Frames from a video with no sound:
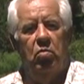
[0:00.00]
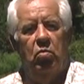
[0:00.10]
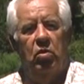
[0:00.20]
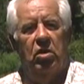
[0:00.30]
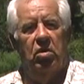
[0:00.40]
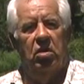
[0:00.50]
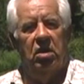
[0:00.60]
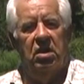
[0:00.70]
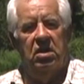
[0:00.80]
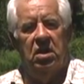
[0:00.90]
will
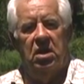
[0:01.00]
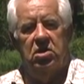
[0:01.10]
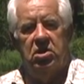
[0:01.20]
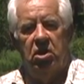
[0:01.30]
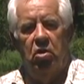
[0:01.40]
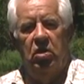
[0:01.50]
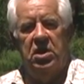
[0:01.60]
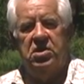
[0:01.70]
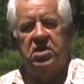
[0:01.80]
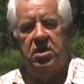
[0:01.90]

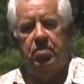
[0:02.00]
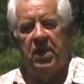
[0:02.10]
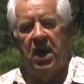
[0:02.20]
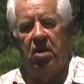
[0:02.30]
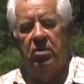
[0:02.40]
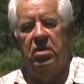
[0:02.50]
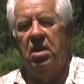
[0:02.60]
slowly seep out.